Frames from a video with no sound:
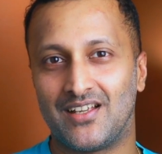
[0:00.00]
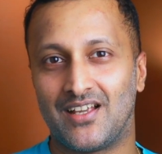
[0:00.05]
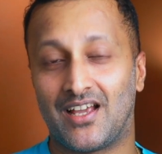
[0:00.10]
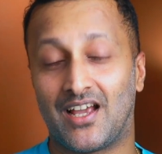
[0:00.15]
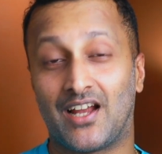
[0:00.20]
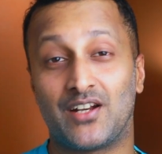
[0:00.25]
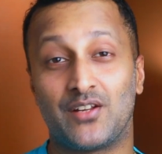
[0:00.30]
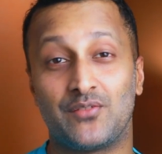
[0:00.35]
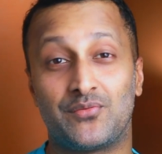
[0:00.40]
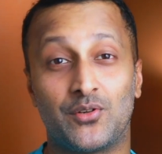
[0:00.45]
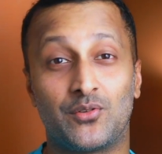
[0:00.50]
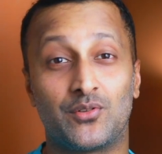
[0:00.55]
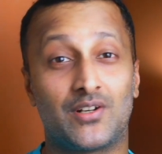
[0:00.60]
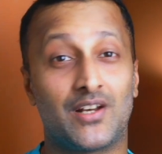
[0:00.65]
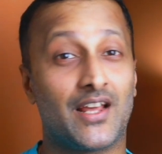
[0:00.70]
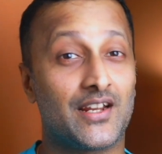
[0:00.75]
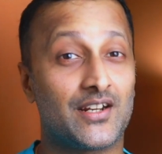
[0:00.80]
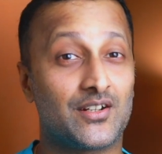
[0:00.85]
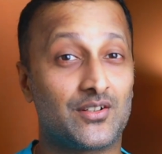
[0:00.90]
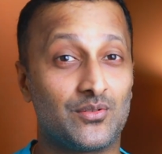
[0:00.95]
And if you'd
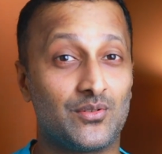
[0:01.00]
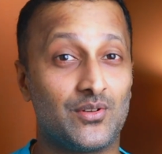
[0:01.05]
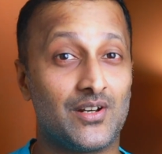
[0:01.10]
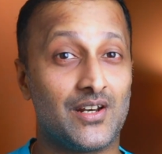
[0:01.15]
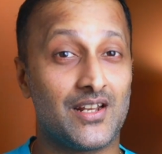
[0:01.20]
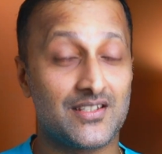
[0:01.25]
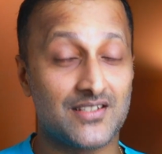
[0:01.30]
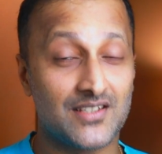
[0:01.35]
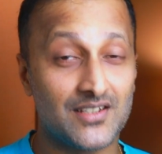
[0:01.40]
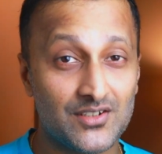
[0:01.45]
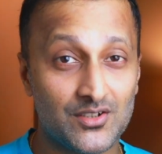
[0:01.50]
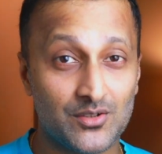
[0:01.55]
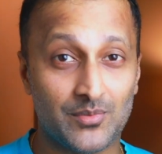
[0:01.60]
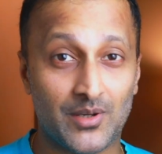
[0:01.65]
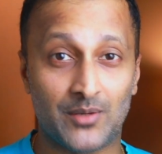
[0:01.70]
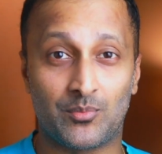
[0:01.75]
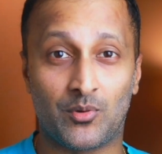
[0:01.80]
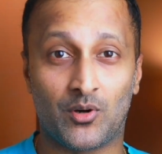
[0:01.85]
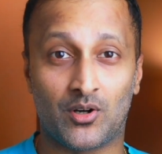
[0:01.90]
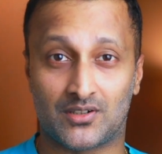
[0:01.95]
like to listen to my
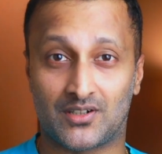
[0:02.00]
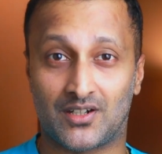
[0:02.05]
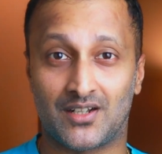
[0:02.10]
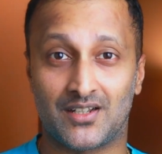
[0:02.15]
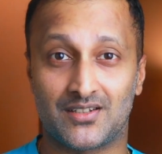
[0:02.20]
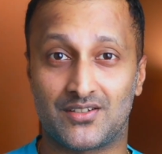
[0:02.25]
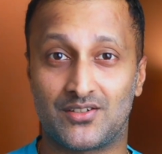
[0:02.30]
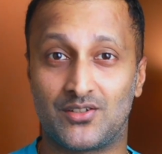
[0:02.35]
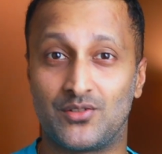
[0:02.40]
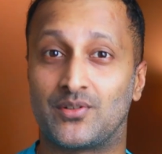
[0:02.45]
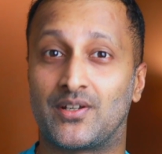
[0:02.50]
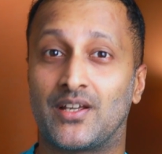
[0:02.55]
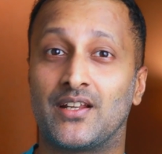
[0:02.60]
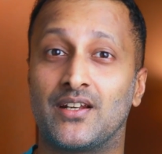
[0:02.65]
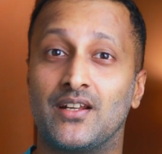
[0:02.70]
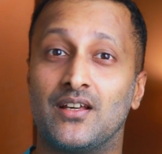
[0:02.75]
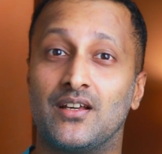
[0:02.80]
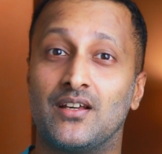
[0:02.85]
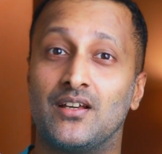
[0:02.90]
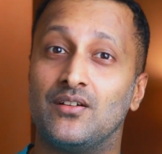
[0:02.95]
podcast, you
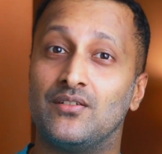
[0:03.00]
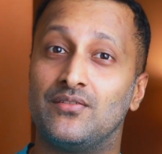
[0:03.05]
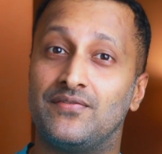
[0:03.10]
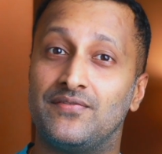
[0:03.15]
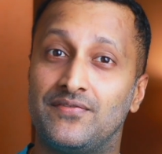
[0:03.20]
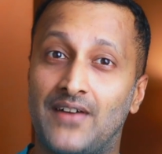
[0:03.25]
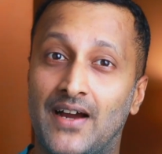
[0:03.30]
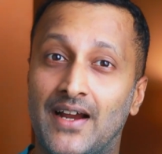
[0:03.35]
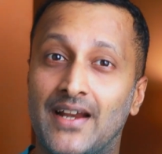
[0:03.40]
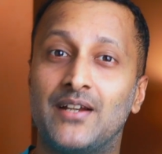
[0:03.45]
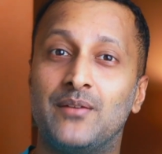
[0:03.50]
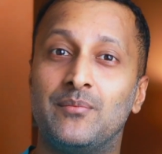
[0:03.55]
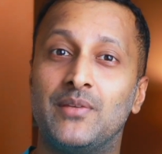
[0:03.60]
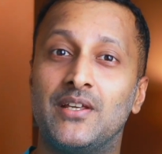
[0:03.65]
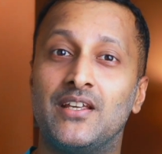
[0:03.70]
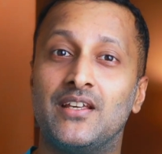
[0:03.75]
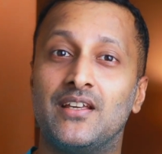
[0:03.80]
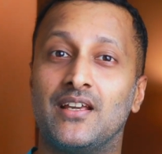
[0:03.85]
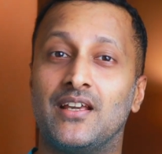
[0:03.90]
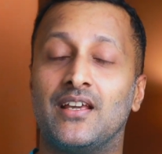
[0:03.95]
can find
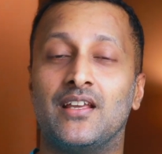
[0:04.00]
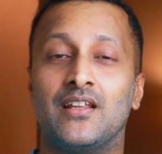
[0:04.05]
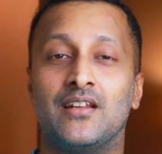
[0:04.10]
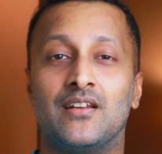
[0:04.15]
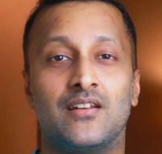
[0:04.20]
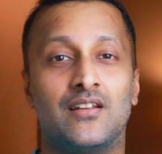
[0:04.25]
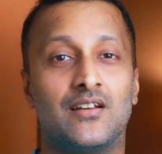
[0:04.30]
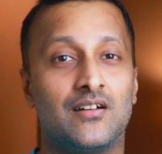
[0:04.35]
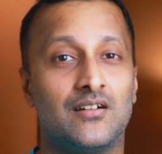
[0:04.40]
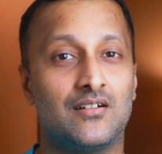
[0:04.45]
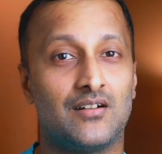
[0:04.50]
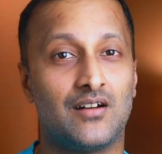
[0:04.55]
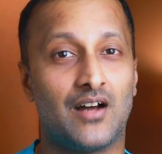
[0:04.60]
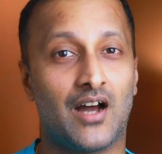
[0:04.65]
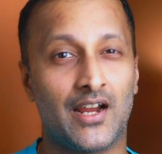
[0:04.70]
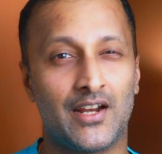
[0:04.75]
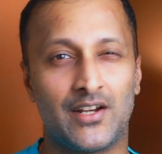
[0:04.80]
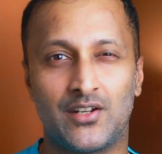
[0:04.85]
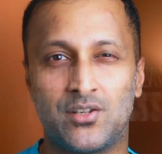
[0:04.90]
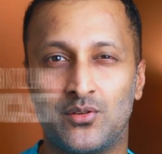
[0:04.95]
me in
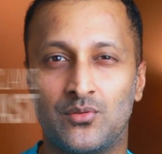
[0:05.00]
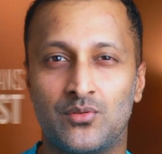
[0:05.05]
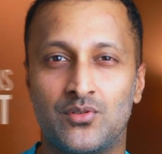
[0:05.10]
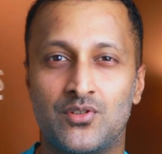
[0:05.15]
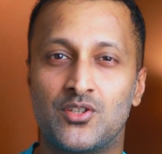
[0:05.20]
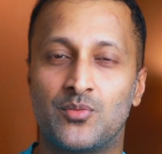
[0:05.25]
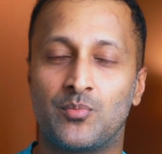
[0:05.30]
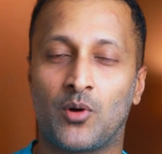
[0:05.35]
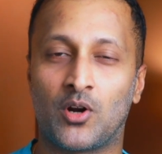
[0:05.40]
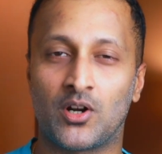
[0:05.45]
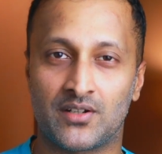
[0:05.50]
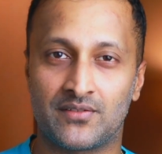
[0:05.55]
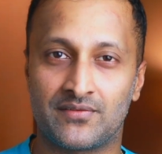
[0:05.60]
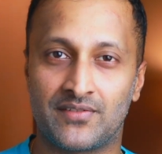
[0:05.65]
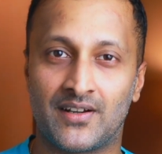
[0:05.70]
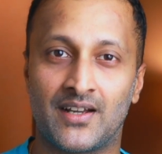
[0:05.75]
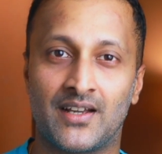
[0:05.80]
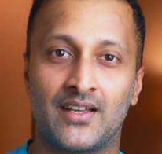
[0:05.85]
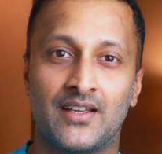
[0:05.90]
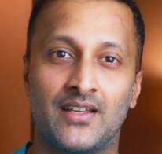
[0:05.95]
iTunes,
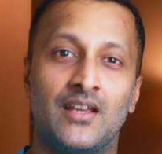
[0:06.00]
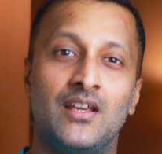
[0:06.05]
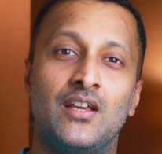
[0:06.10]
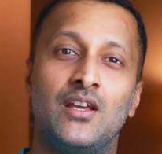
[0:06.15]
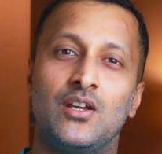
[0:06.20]
Spotify,